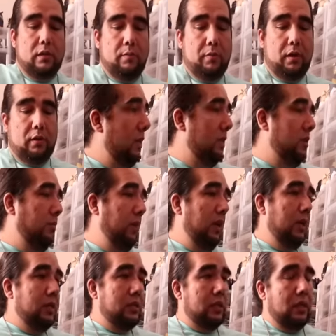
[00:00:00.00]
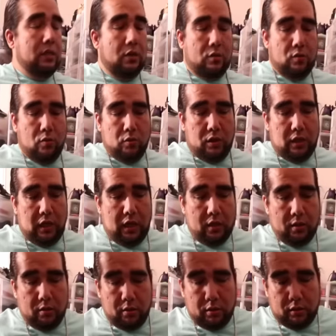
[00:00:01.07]
I mean, to me, it's, it's a cool
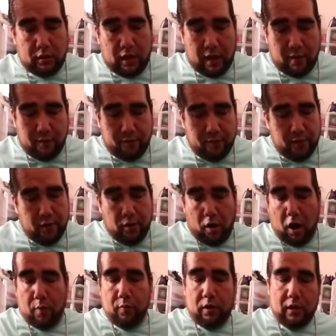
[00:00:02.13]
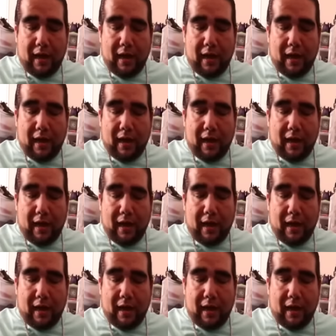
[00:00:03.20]
thing to have Hardwood